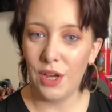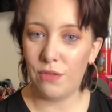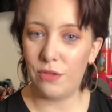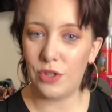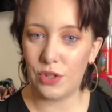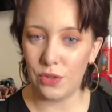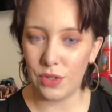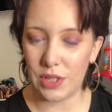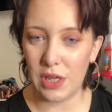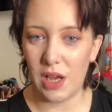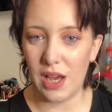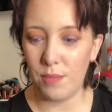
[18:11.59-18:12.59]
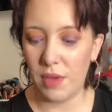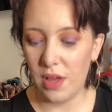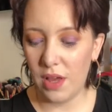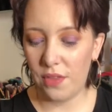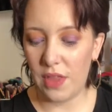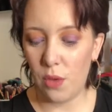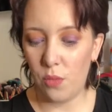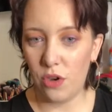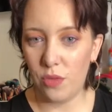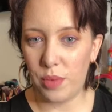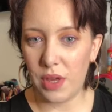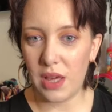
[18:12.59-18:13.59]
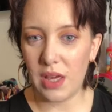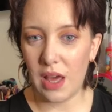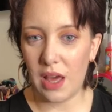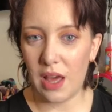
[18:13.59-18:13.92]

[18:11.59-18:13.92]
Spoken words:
For a short time, there will be